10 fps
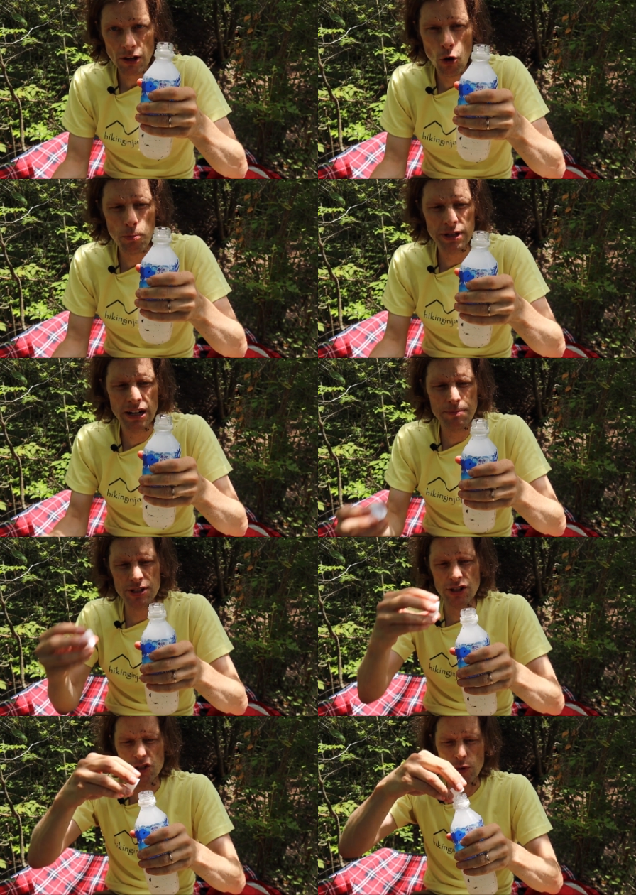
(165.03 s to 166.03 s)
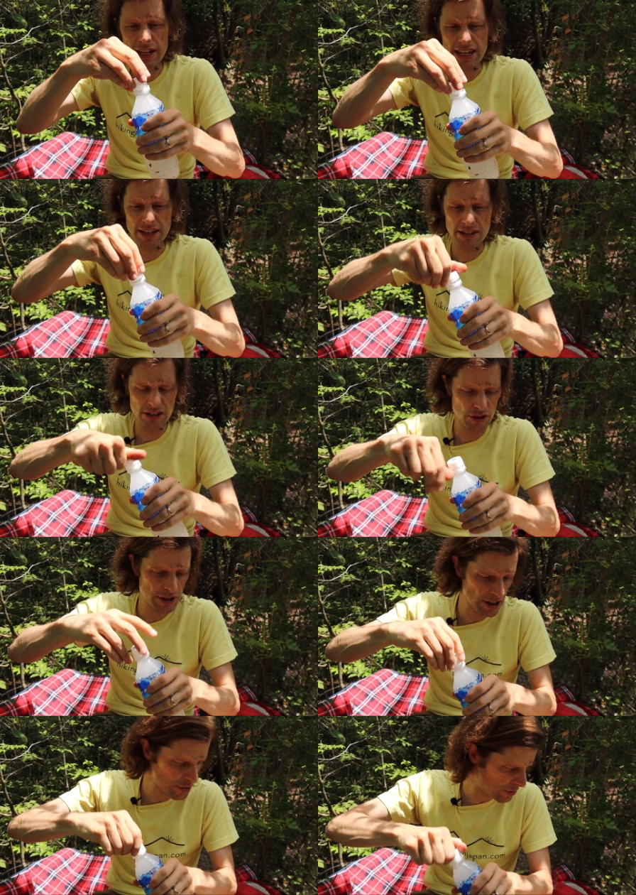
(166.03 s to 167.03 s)
open it up and start drinking. You
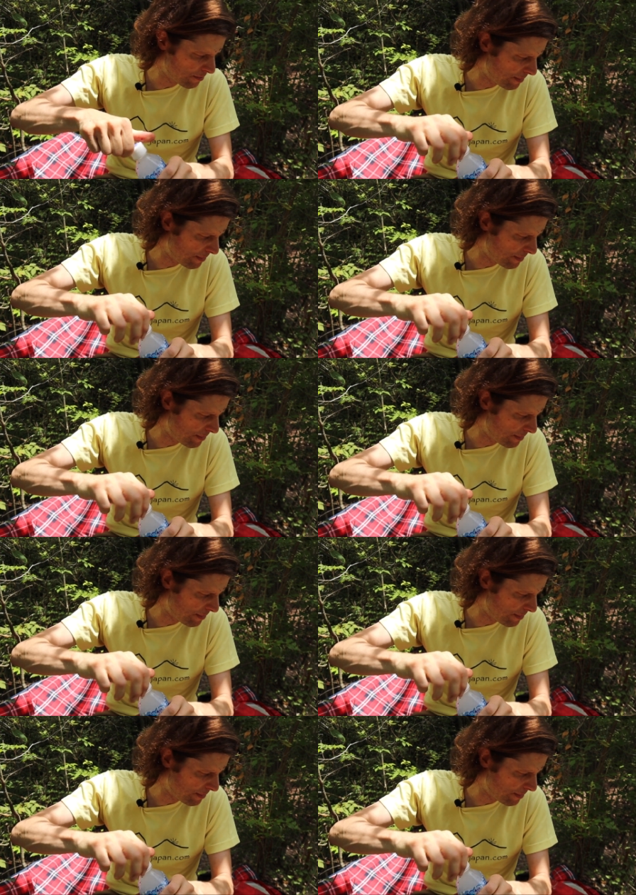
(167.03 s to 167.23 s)
can also